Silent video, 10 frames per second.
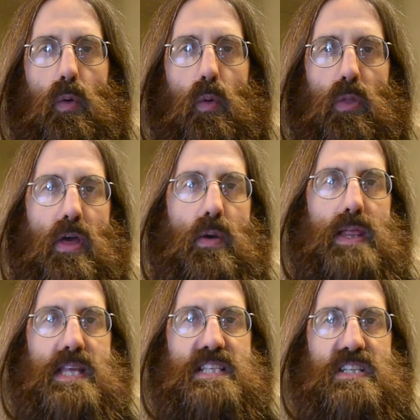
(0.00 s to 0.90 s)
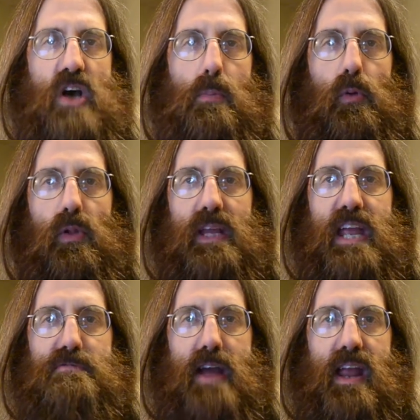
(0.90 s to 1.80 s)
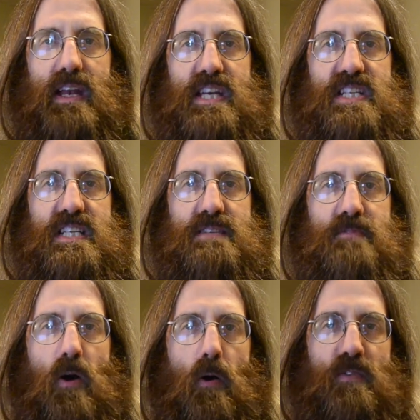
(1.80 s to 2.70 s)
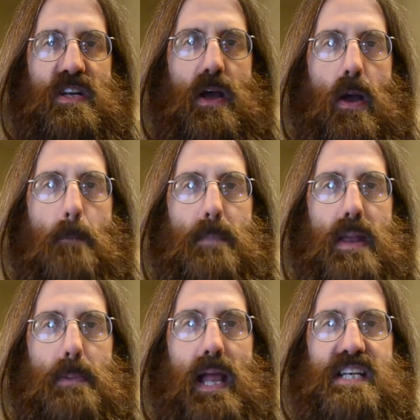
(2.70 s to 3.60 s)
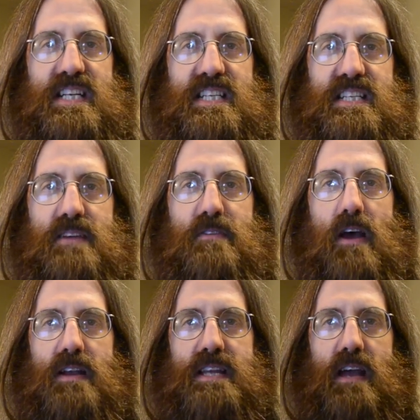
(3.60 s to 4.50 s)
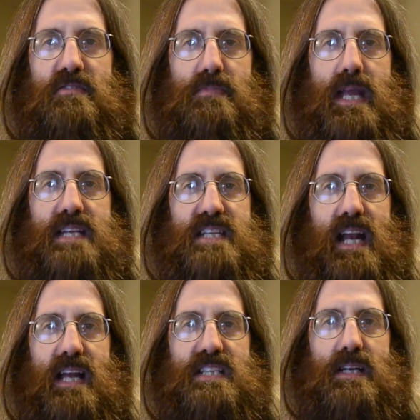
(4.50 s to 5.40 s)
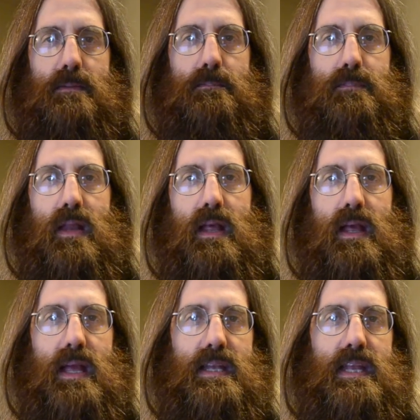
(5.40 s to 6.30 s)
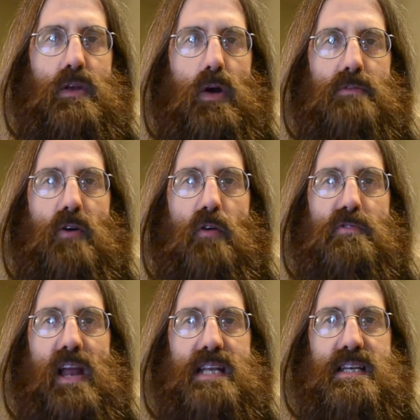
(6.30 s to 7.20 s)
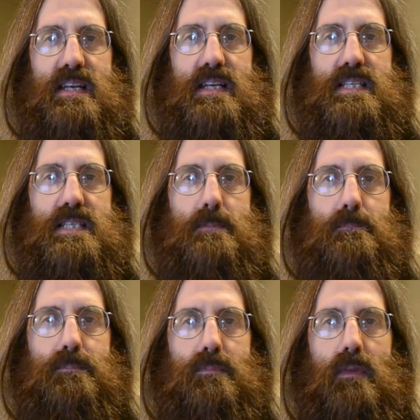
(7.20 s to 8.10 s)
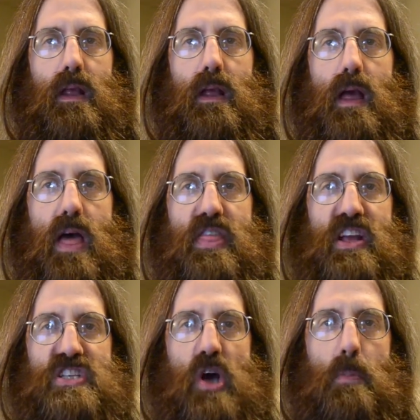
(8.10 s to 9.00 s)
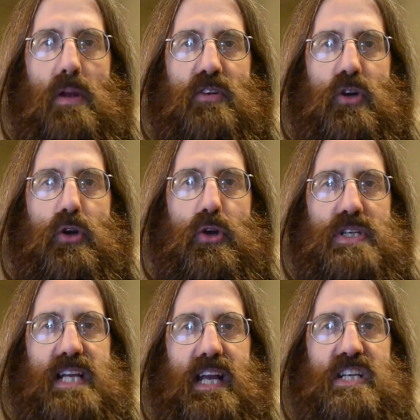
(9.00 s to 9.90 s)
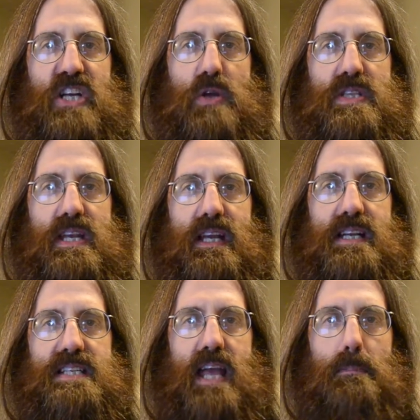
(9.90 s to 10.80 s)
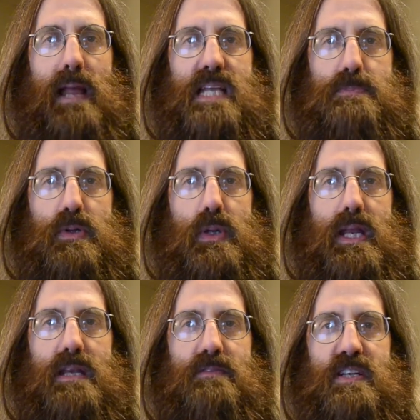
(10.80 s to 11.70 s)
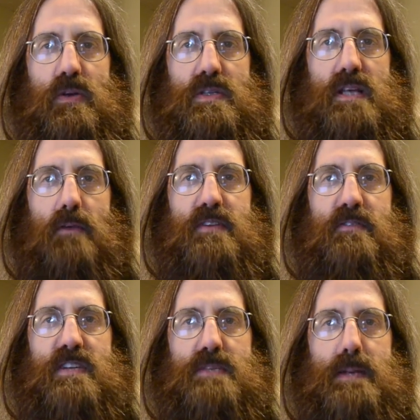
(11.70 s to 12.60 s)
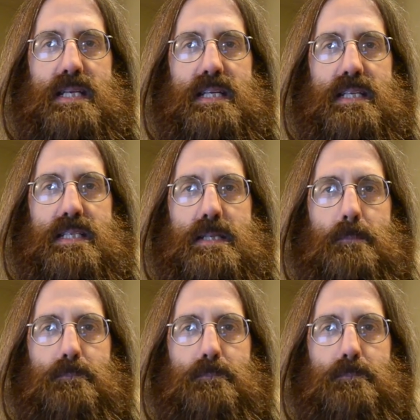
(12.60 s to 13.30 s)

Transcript: Although in this example kin recognition is involved, manipulation is a different idea from kin selection. It need not involve relatedness. The example of a cuckoo chick shows that it can take place between individuals of different species.